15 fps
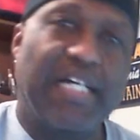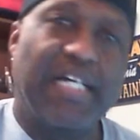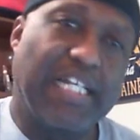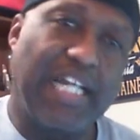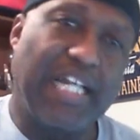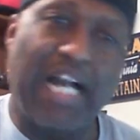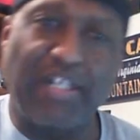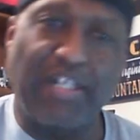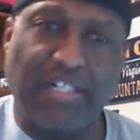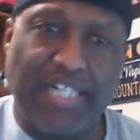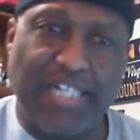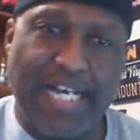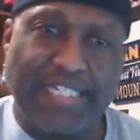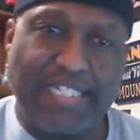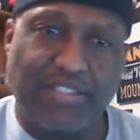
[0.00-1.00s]
lager
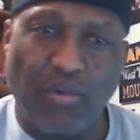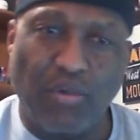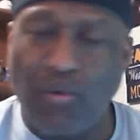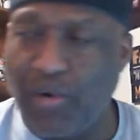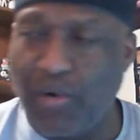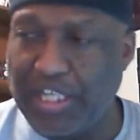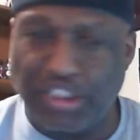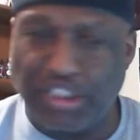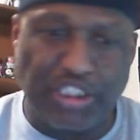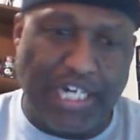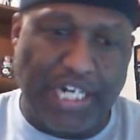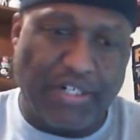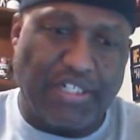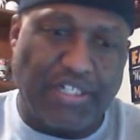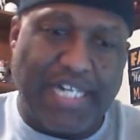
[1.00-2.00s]
glass, or a
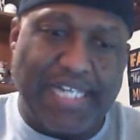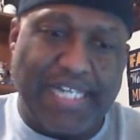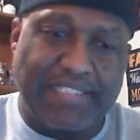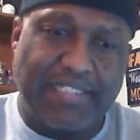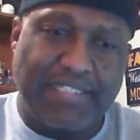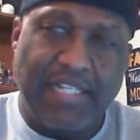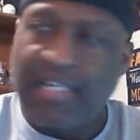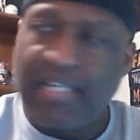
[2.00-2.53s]
shaker glass.